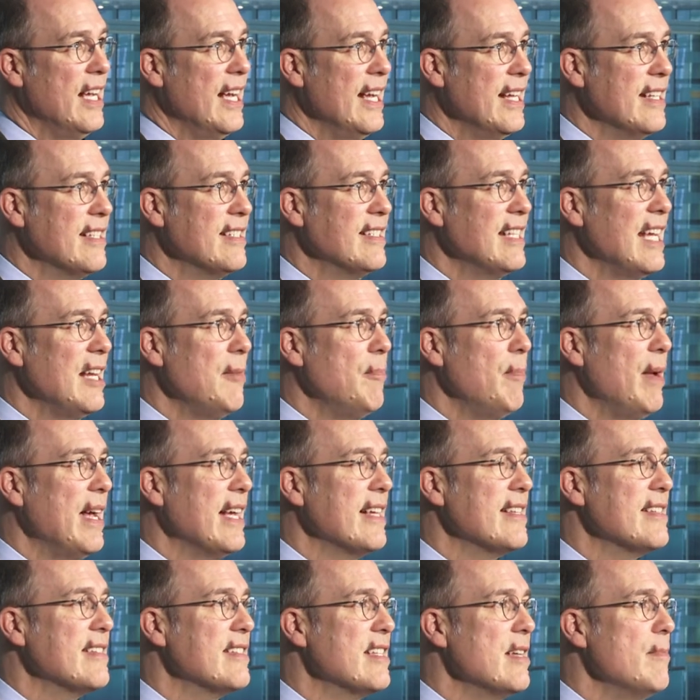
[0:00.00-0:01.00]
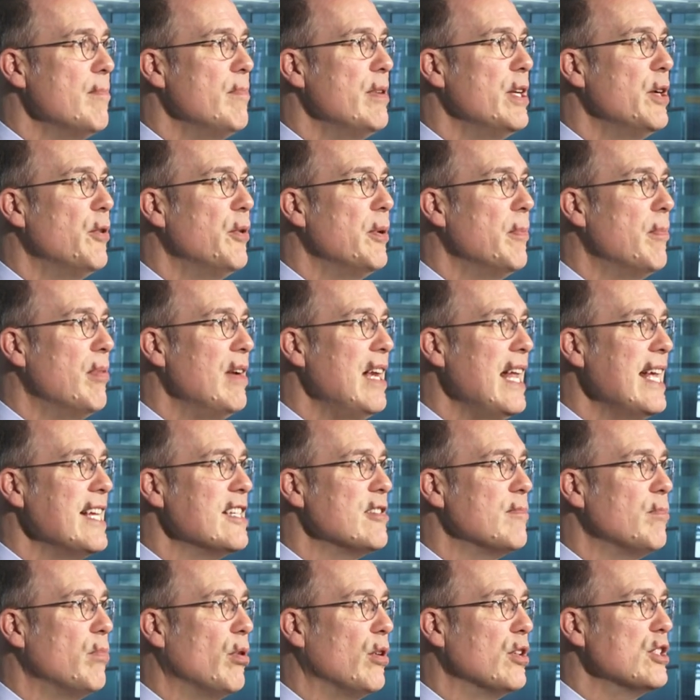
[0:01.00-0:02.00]
Instead, banks simply
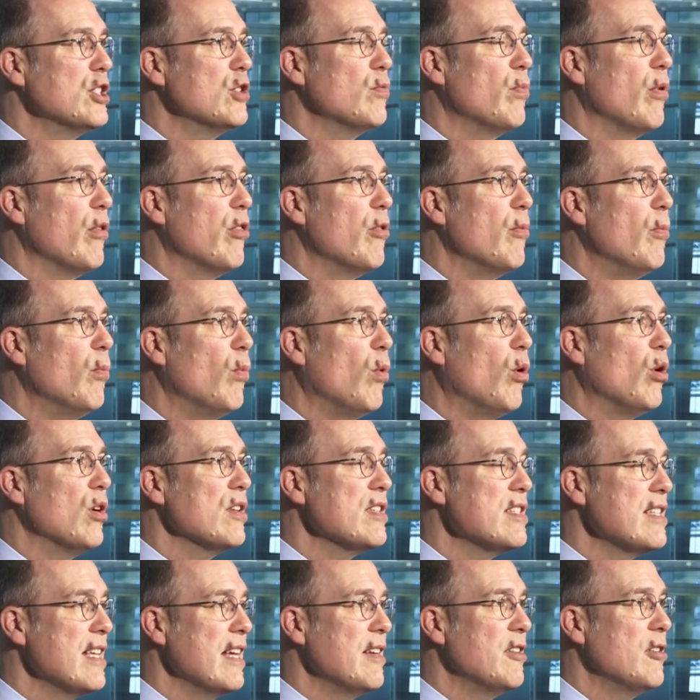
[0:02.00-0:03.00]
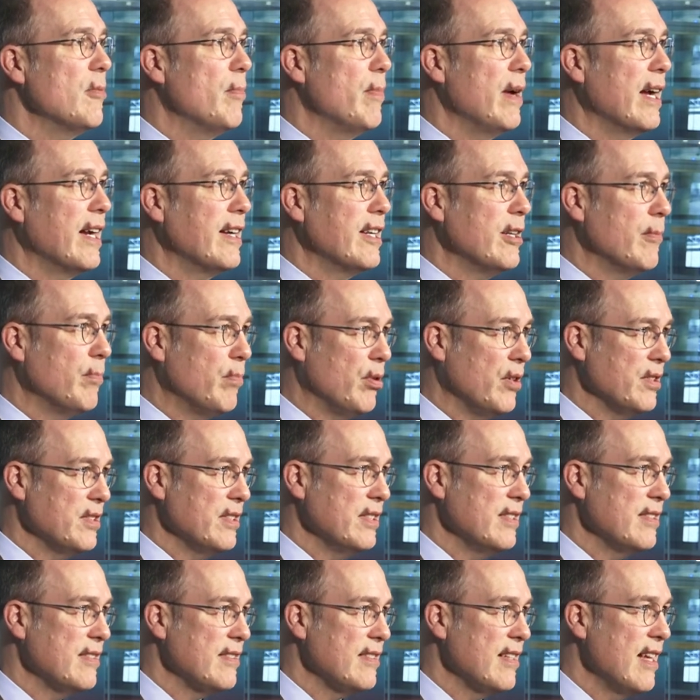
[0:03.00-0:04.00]
replaced bonds with more central bank
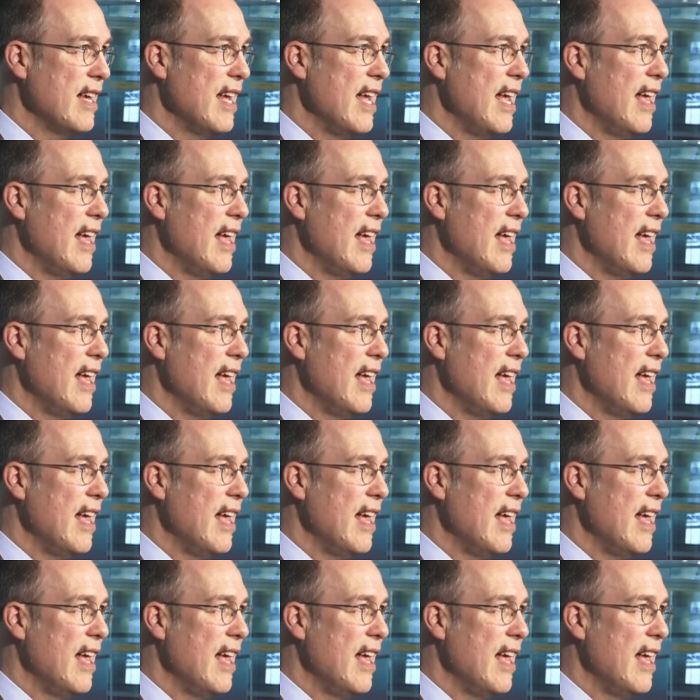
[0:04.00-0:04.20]
deposits.